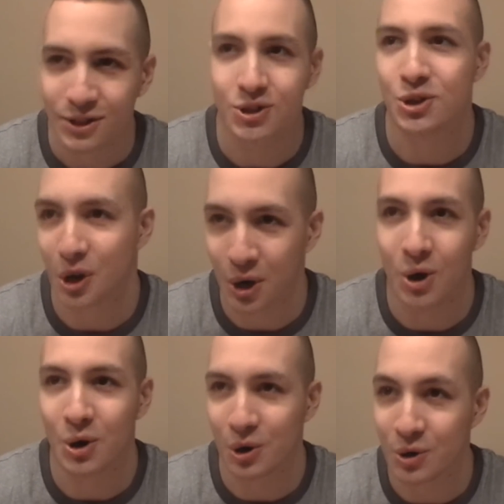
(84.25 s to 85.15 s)

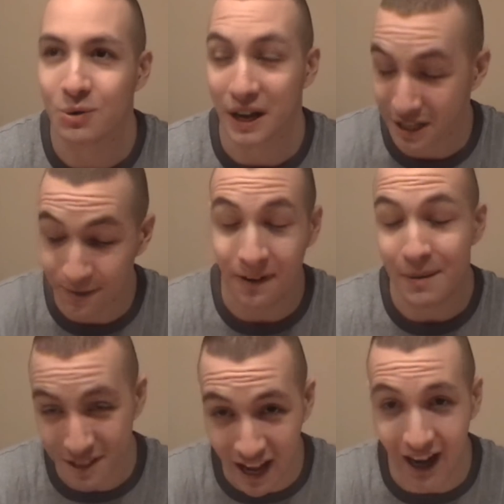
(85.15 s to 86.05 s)
So, he's a
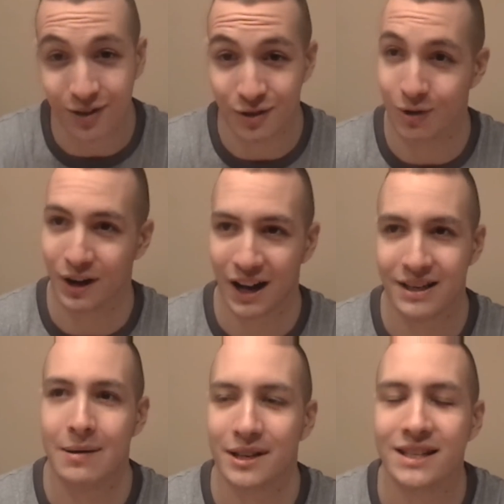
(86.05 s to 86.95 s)
famous actor though,
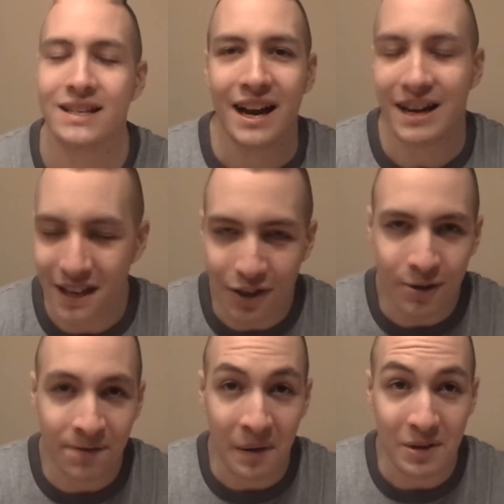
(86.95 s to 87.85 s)
goddammit. Any
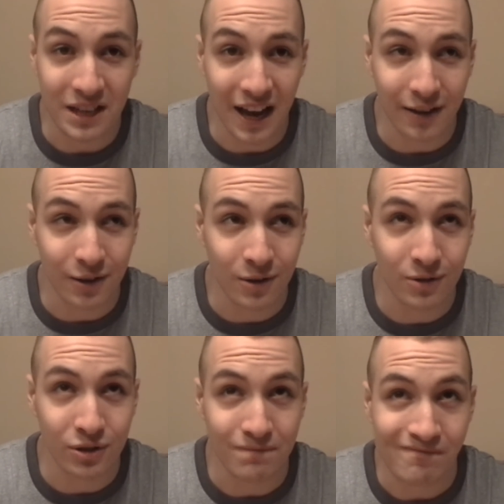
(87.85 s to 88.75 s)
other famous
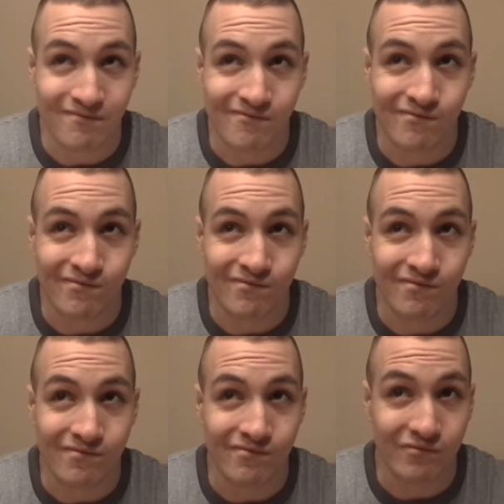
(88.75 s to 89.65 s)
actors?
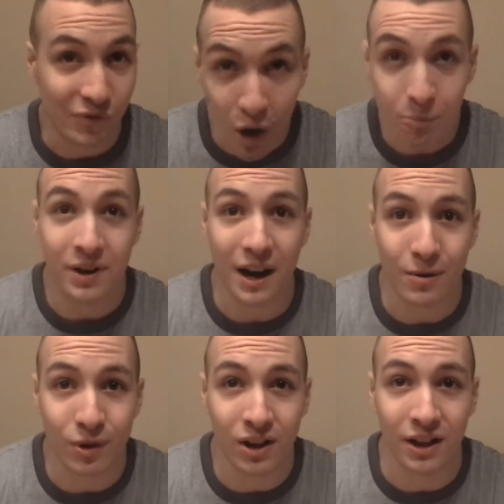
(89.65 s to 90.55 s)
Mm, nope,
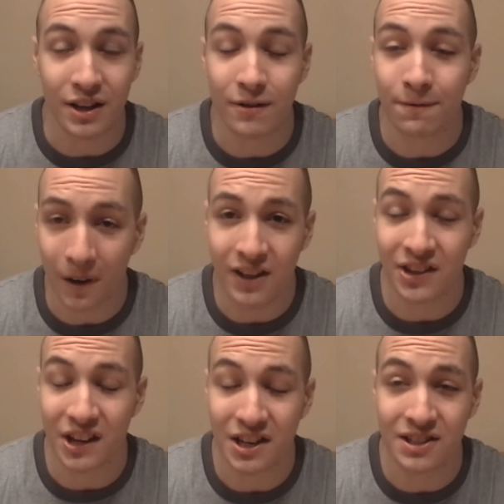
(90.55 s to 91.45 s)
not really. And the funny
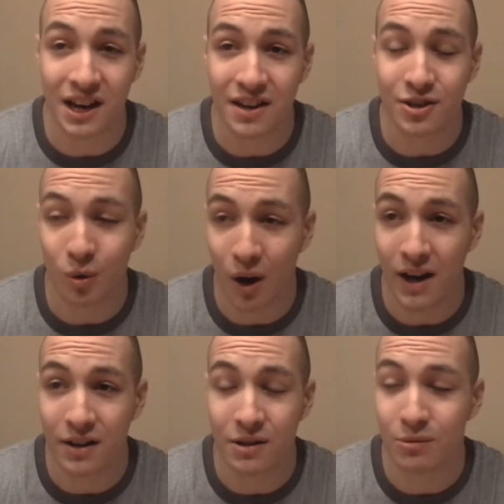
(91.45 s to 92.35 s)
thing is Dennis
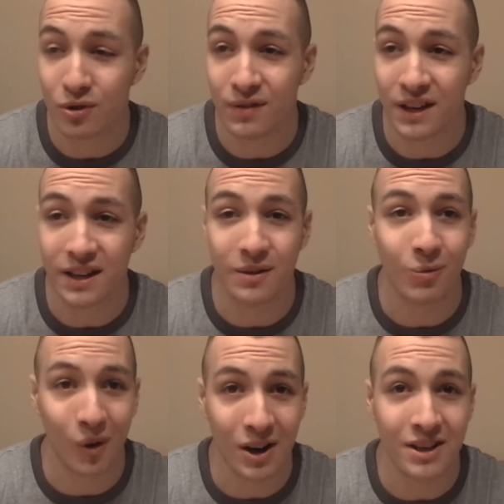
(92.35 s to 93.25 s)
Quaid in the movie
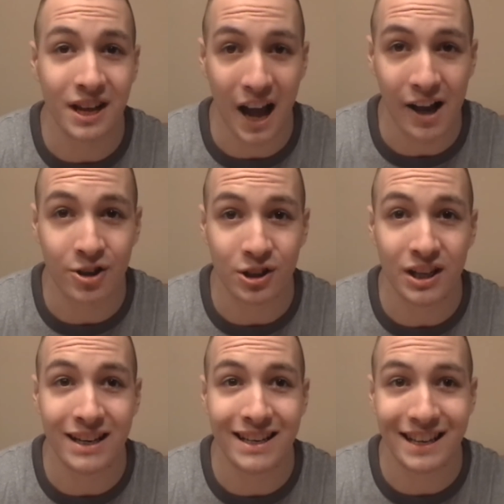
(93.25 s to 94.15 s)
was
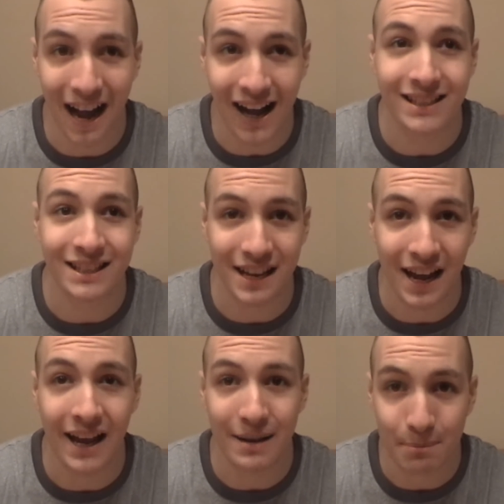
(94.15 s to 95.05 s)
actually not
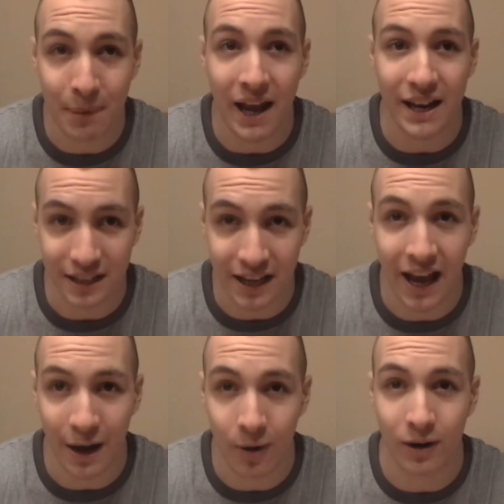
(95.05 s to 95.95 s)
a main
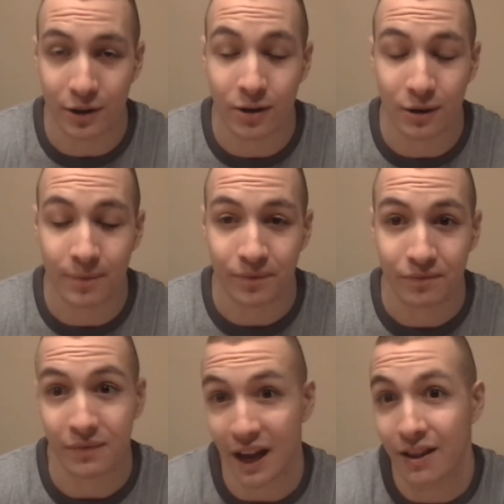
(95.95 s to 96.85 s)
character
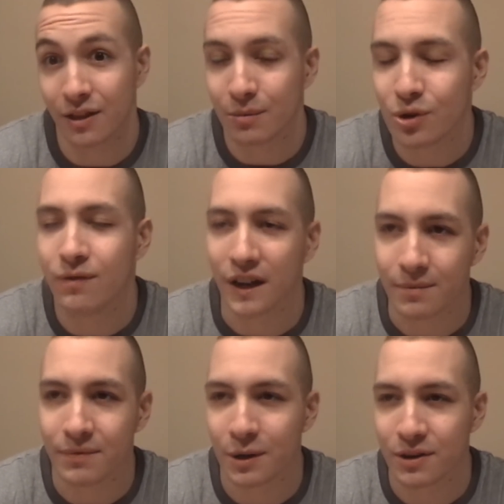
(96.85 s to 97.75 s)
in the
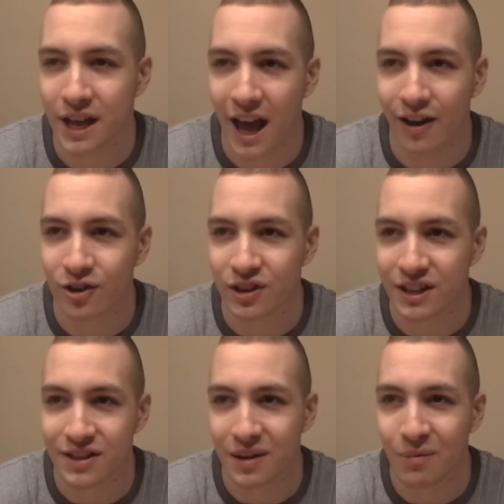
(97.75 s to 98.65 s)
movie. He was
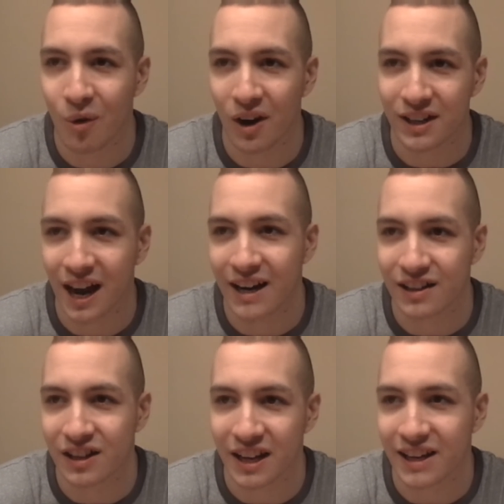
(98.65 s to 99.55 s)
actually somewhat kind
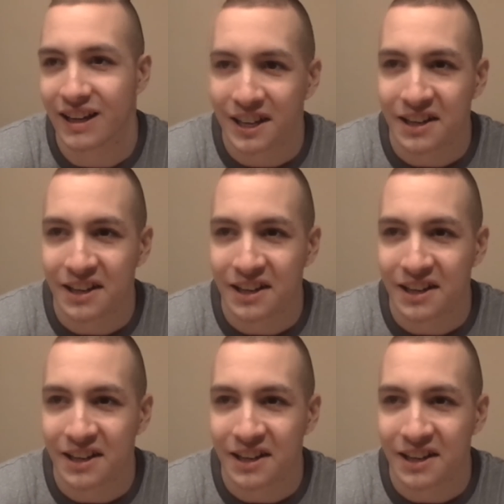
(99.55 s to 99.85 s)
of like